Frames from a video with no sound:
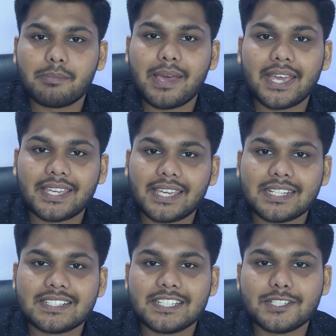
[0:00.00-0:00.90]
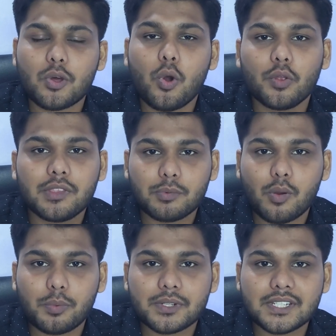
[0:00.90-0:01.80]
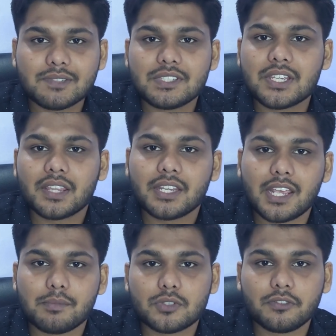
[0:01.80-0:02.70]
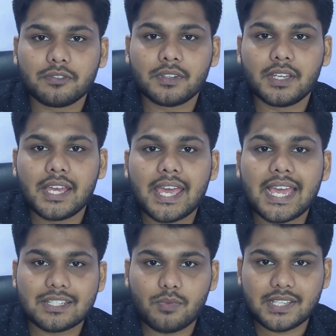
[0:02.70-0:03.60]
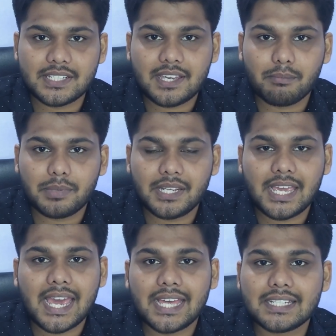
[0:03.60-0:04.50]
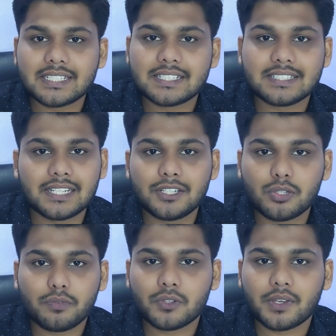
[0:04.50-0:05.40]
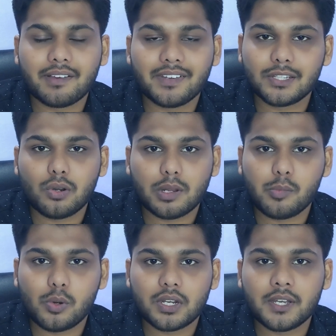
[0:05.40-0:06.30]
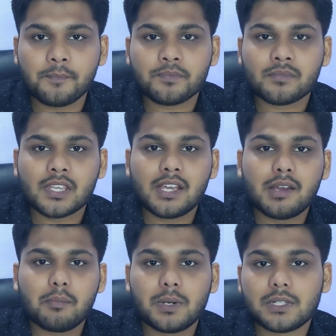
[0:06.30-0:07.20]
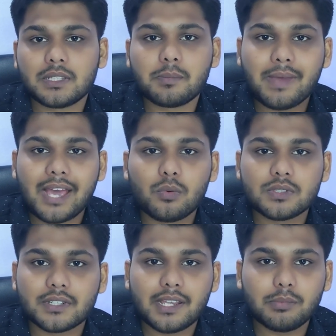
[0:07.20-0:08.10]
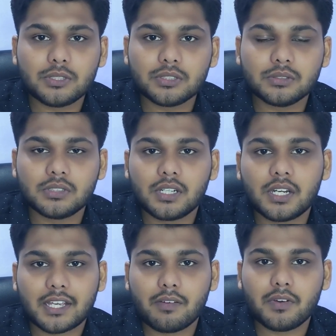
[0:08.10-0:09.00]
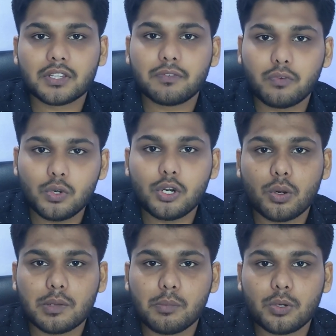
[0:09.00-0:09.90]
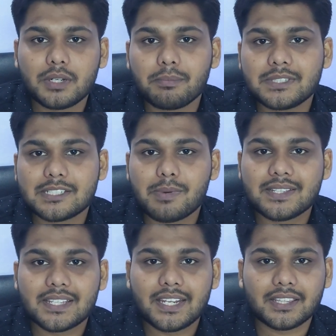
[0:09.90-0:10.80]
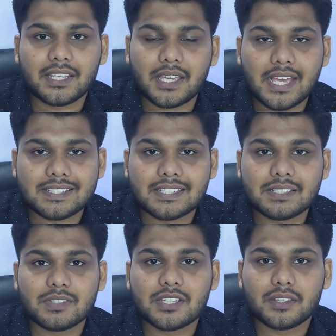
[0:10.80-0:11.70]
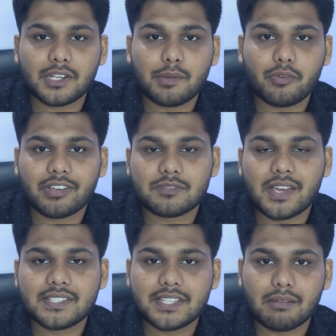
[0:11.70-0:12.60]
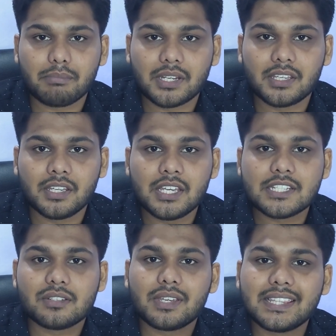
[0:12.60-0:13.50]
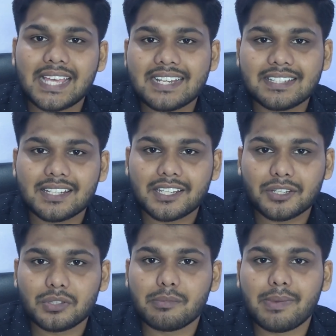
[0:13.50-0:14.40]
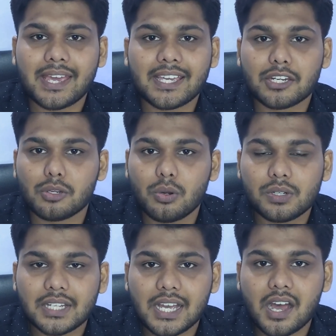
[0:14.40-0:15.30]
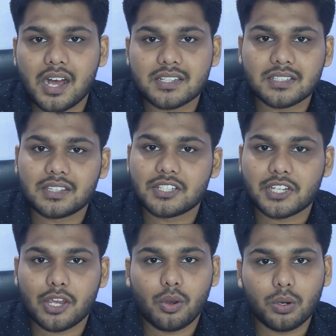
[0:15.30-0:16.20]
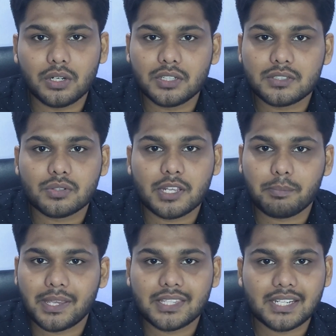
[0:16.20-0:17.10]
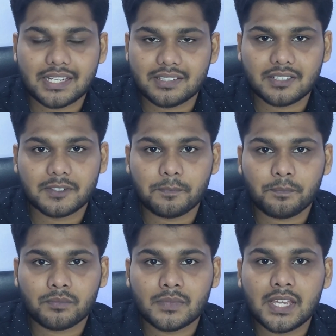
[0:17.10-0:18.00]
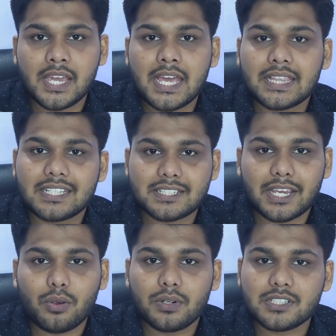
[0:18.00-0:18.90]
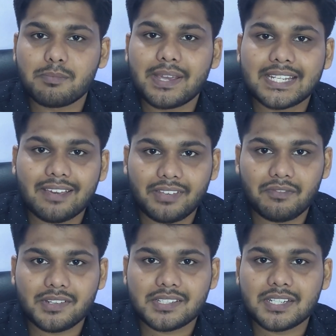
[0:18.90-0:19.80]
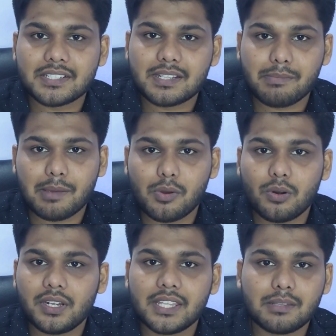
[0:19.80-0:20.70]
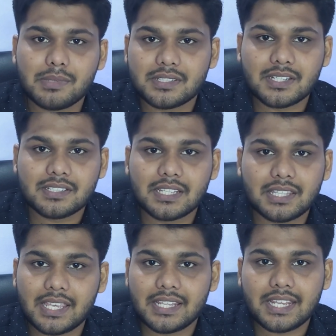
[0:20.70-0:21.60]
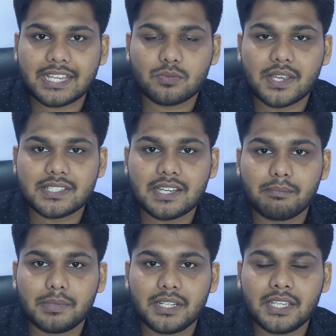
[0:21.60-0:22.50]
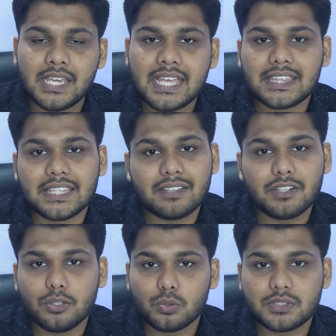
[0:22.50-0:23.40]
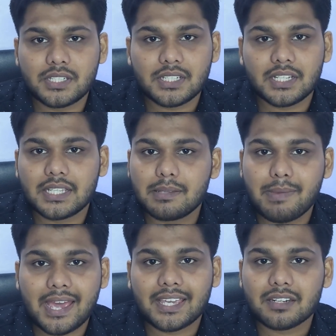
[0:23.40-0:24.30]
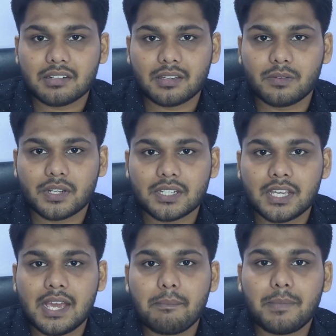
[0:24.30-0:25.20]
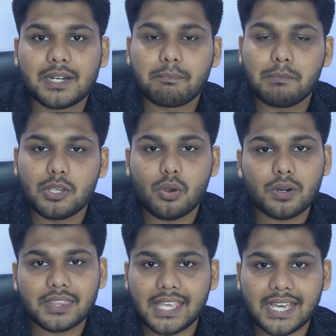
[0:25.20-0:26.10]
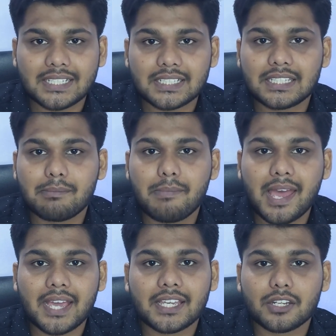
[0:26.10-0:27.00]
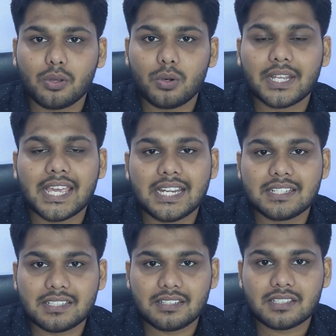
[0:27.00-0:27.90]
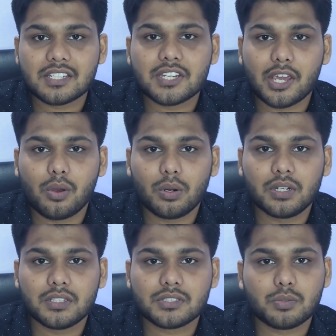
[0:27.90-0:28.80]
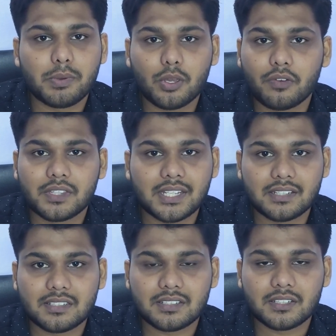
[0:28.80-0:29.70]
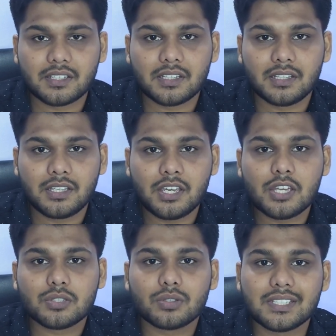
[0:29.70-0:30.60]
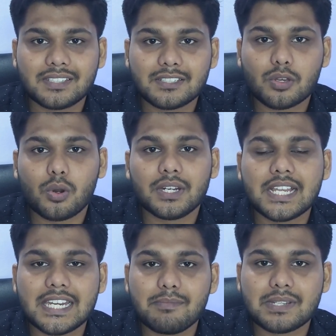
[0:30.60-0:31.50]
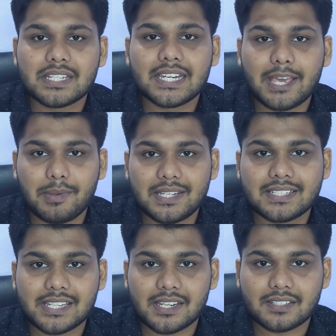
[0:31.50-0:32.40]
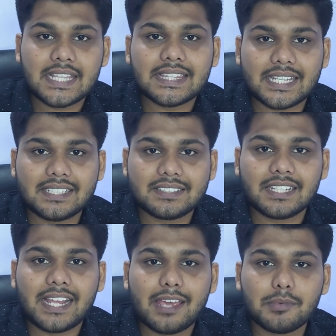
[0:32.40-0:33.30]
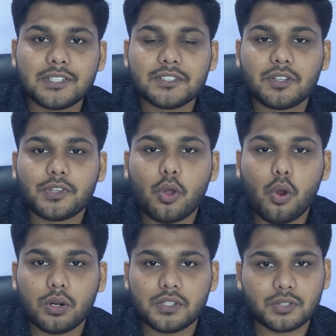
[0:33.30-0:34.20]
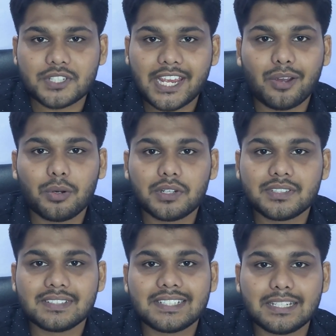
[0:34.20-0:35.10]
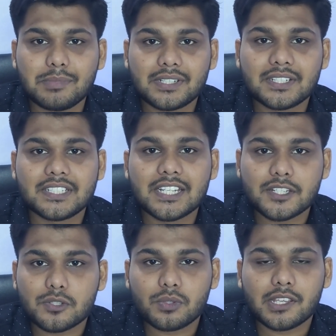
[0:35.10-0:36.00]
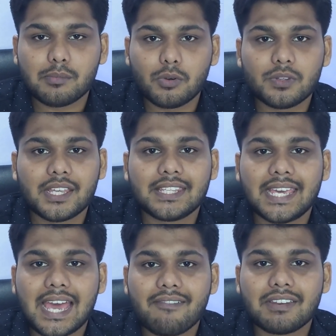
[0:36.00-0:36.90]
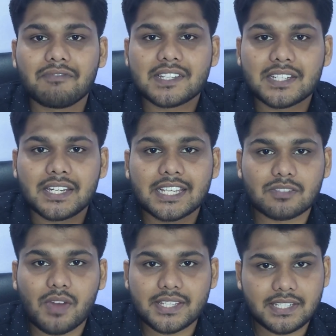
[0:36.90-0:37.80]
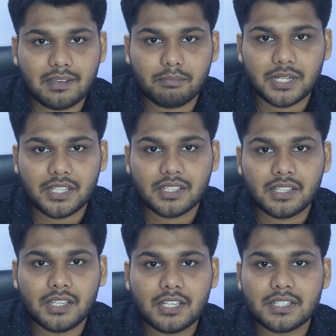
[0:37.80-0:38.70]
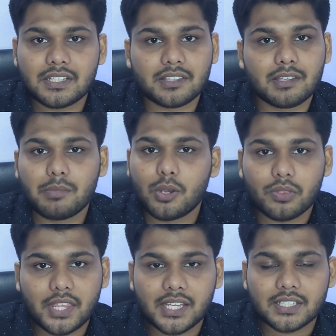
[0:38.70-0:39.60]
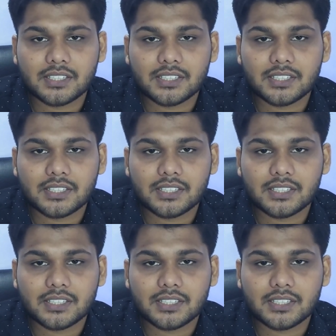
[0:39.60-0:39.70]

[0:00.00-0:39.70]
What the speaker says: bank can seize all the properties which are in the names of XYZ company and sell it off to recover the loan amount. But the bank was unable to recover the full loan amount just by selling the assets which are in the name of XYZ company. So in that scenario, the bank cannot ask the shareholders to repay the debts. The shareholders might have invested some amount in the business in XYZ company. They will lose it. The bank can recover it. But beyond that, the bank cannot insist shareholders to pay off the debts. So this is called limited liability status. That is, the liabilities of the owners or shareholders is limited just to the amount that they have invested in XYZ company. Nothing beyond that.